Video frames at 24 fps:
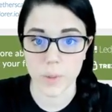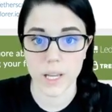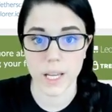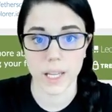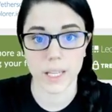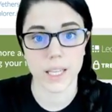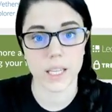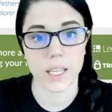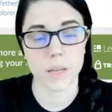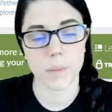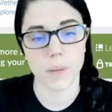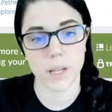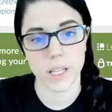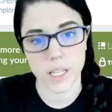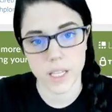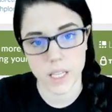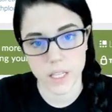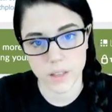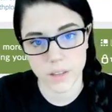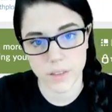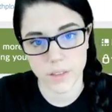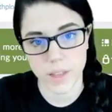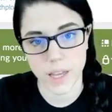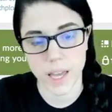So for me, I
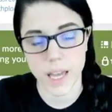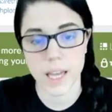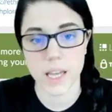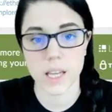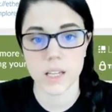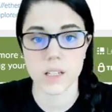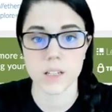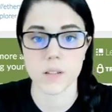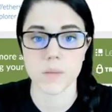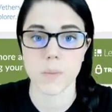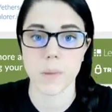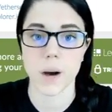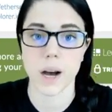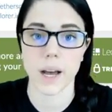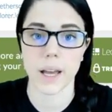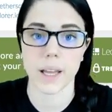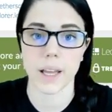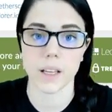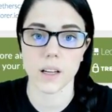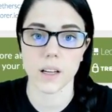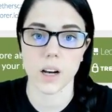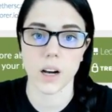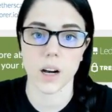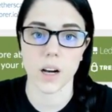keep my ETH and
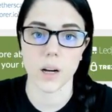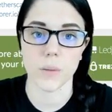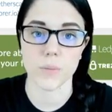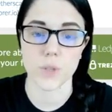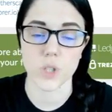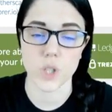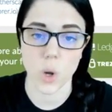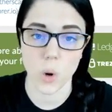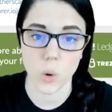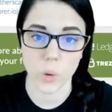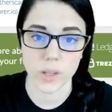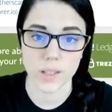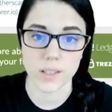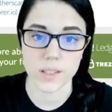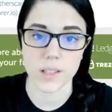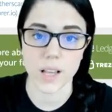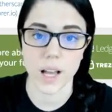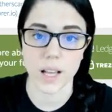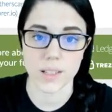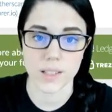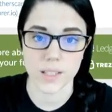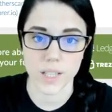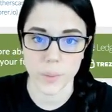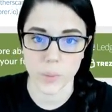my
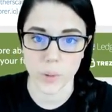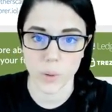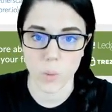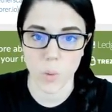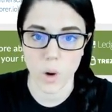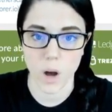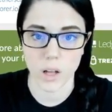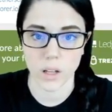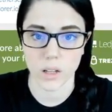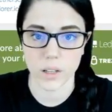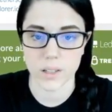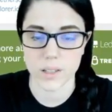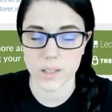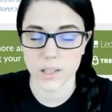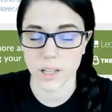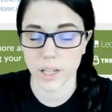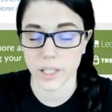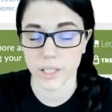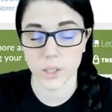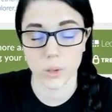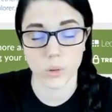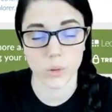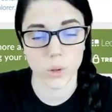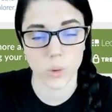tokens on separate
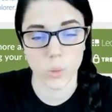wallets.